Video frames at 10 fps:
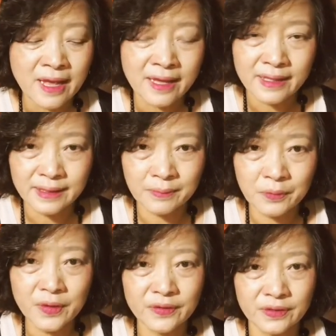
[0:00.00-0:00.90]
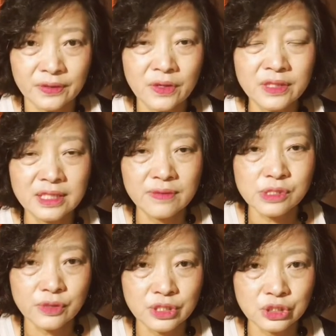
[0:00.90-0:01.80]
Number one, the cognitive
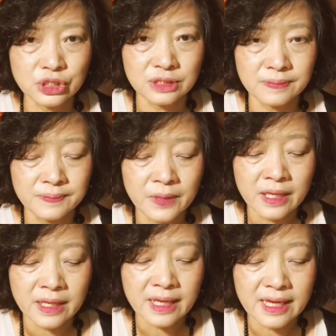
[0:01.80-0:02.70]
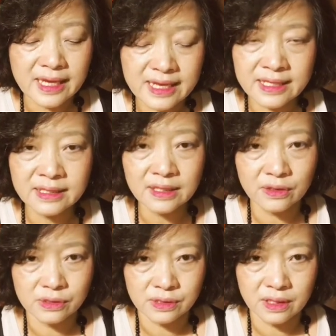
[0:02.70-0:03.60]
strategy. In the
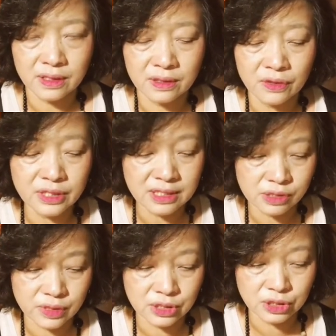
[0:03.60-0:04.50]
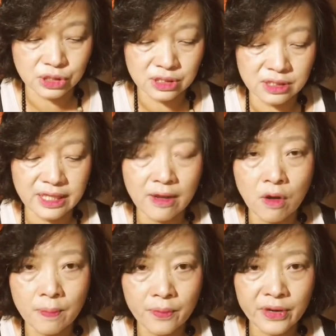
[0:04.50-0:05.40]
uh, cognitive strategy, they
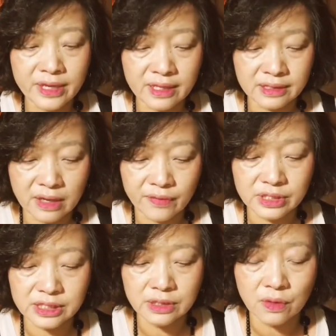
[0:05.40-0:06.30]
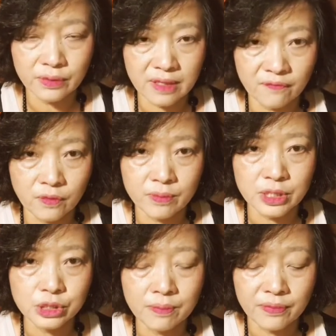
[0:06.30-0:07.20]
operate directly on
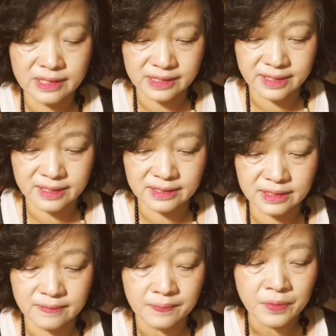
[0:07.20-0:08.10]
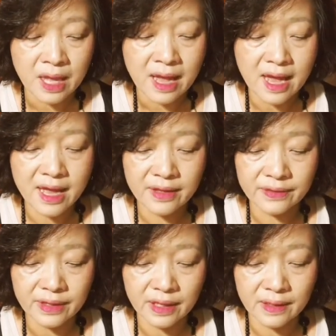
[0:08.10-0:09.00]
information presented and
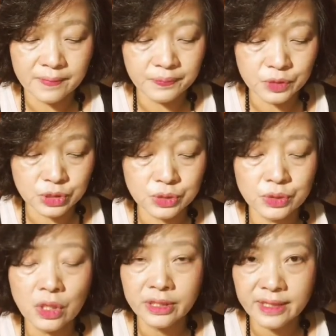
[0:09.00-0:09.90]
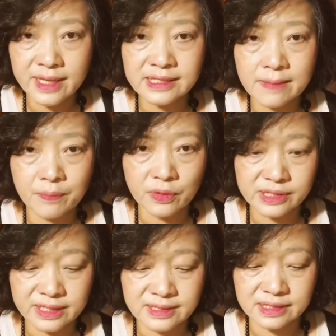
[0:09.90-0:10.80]
um, to organize and
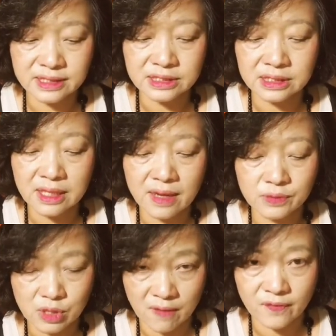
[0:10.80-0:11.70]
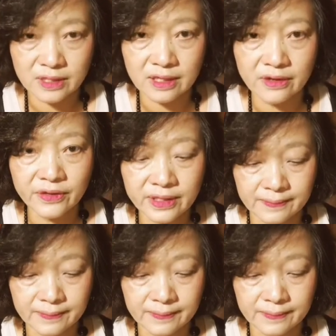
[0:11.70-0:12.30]
process it uh, to affect the learning.